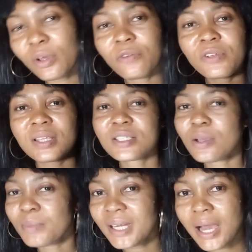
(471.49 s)
If it is
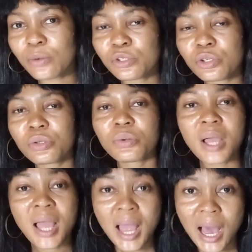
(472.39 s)
something that I will show
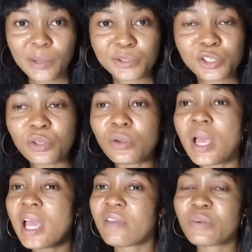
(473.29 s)
you, I will show
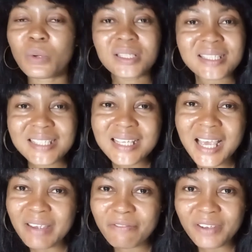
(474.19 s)
you. If you want to see
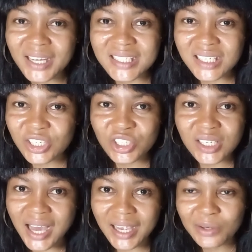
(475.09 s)
a village
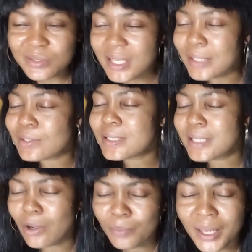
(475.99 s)
kitchen, how it looks like,
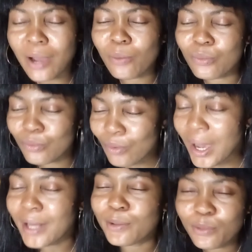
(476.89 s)
just tell me. I will
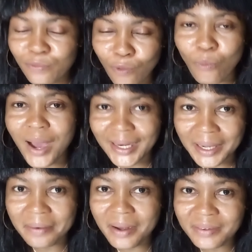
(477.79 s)
go and look for one
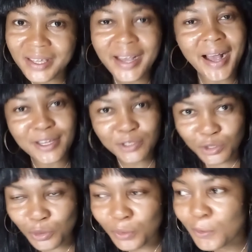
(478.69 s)
around here and
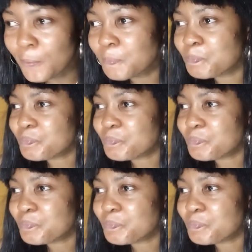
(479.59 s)
show you.